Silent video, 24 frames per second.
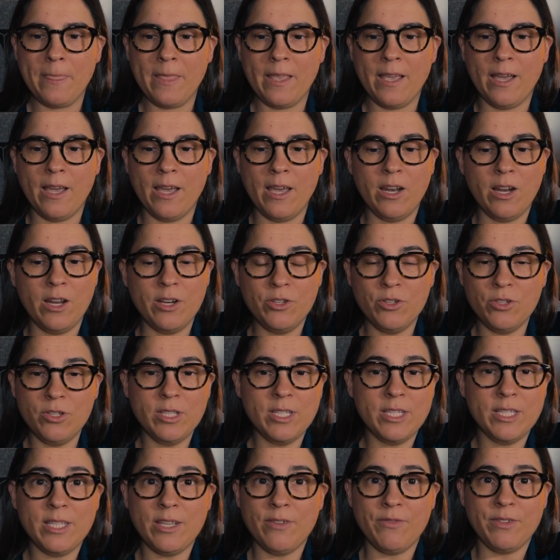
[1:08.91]
And I do
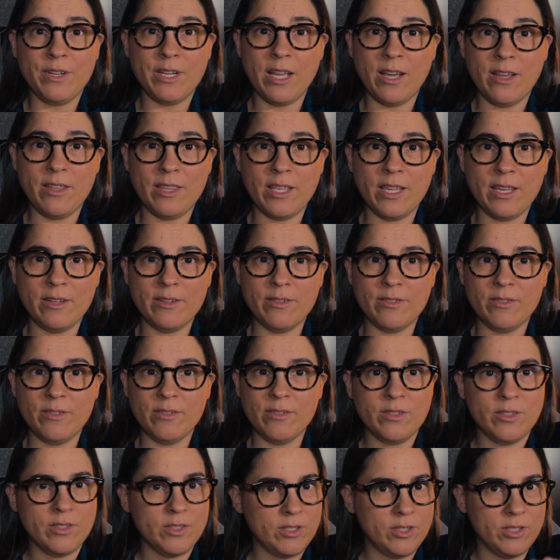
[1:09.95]
this every now and then
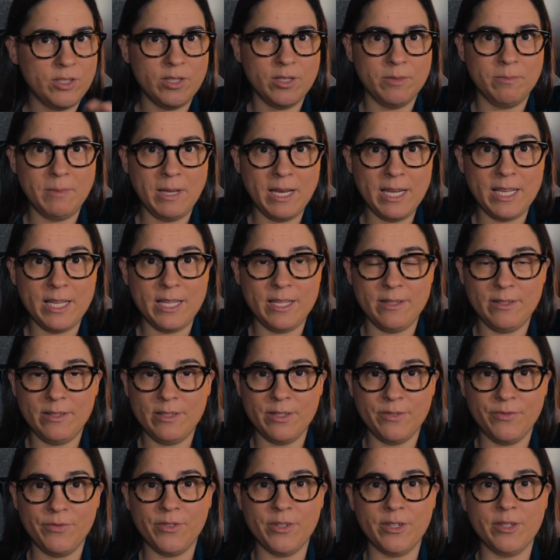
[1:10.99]
to many
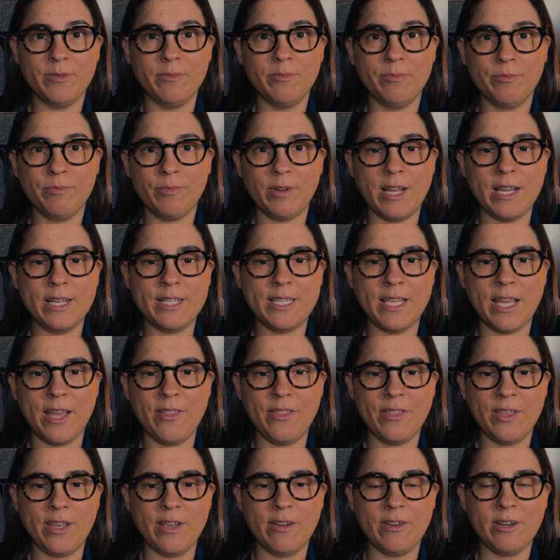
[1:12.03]
different brands
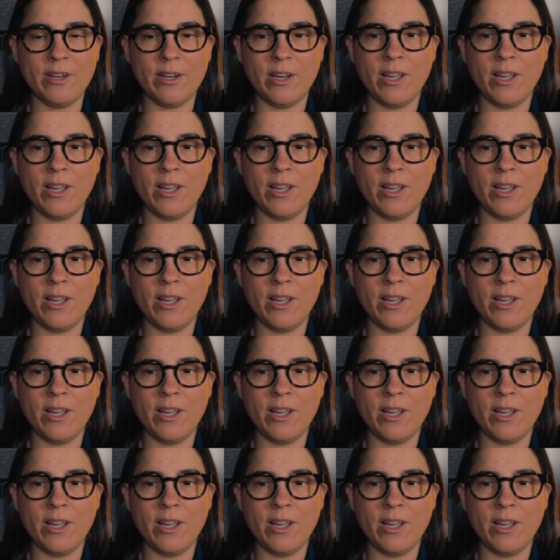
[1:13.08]
out there.